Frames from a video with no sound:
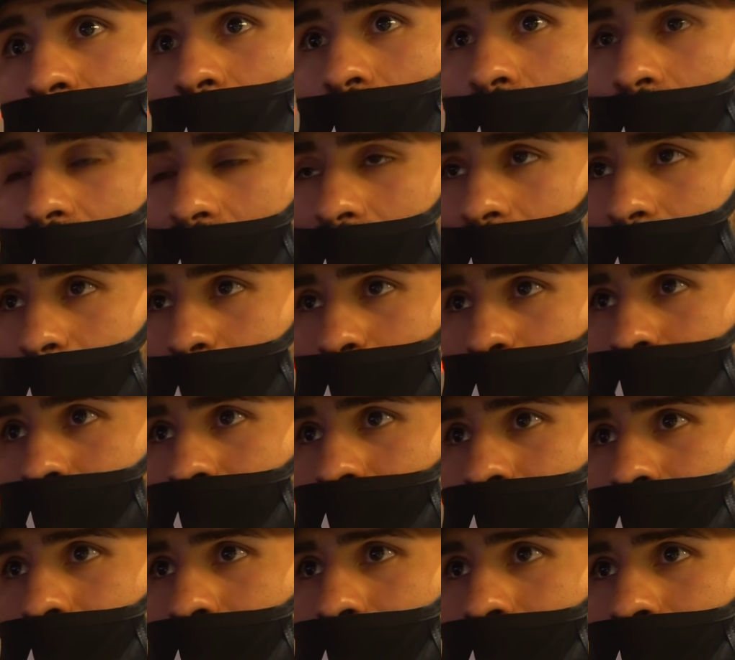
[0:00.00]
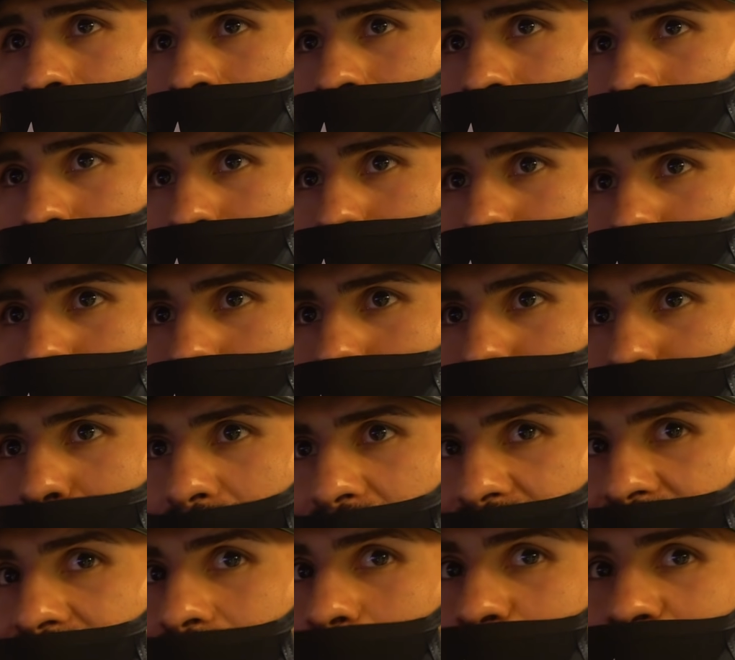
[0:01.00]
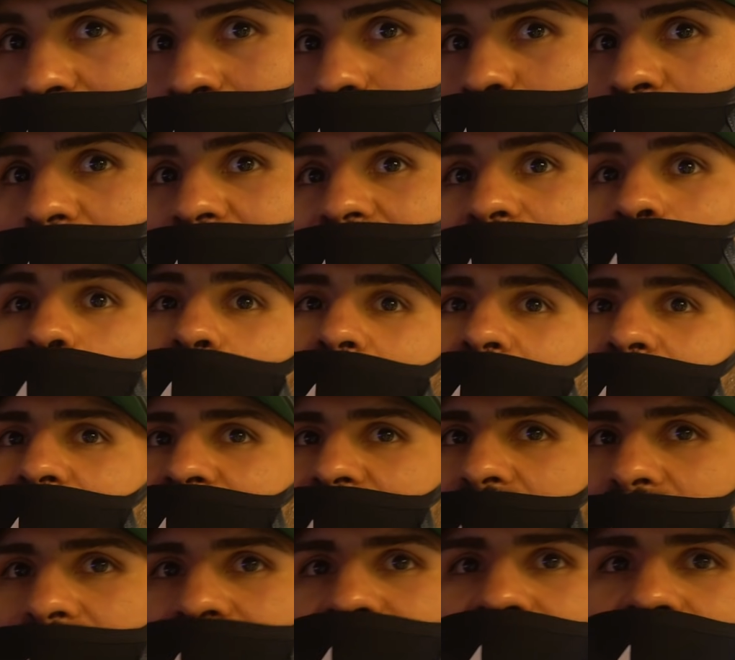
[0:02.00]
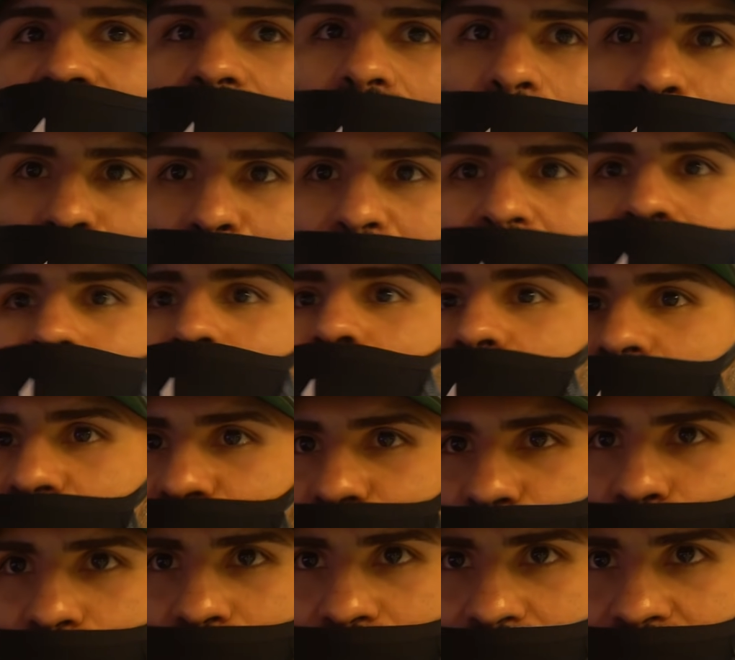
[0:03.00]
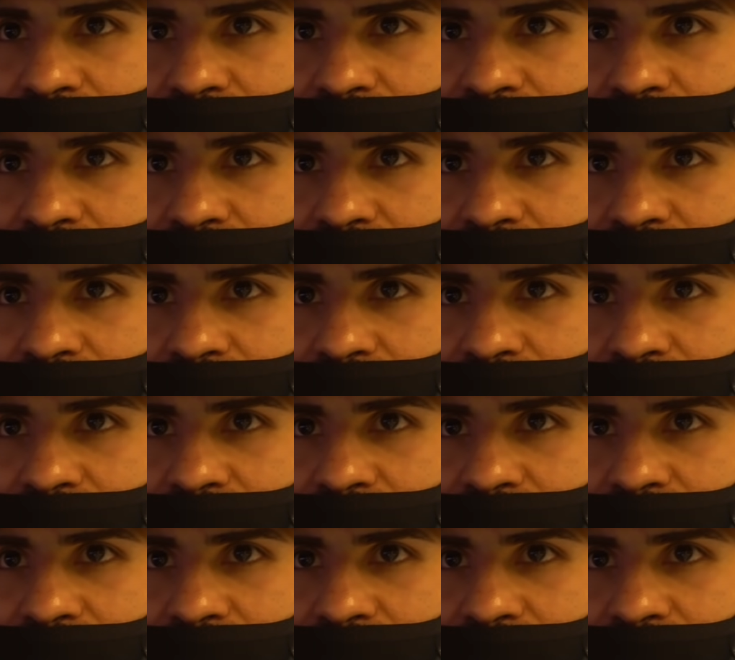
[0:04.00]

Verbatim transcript: Um, and I wasn't really aware of that until I beat Murisuka,